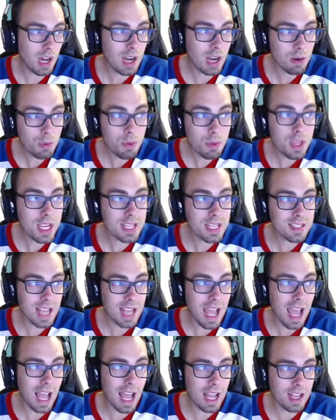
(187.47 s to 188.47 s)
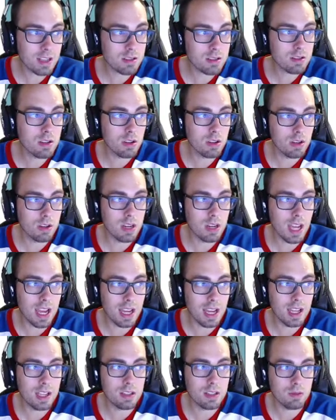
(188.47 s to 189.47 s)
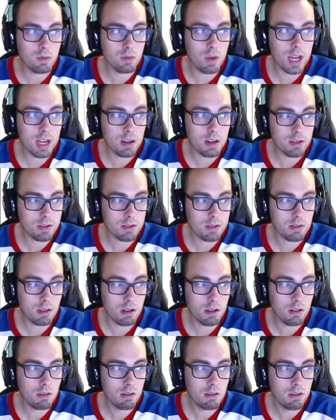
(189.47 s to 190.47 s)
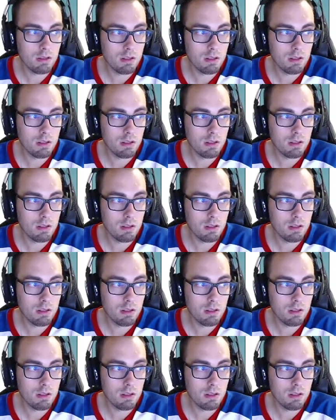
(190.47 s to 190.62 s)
I don't think it's as good as Raiders, though.